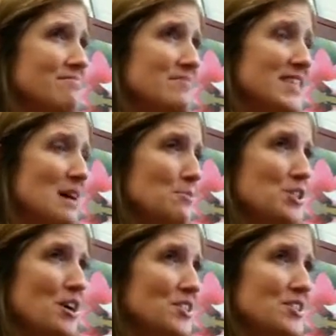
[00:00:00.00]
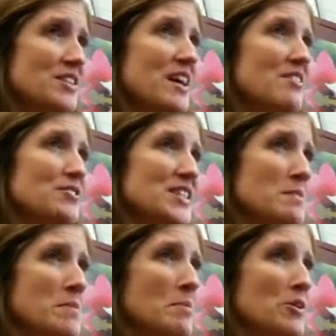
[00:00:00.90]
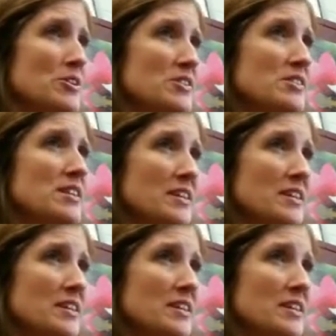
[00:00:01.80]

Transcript: sabotage the other team members.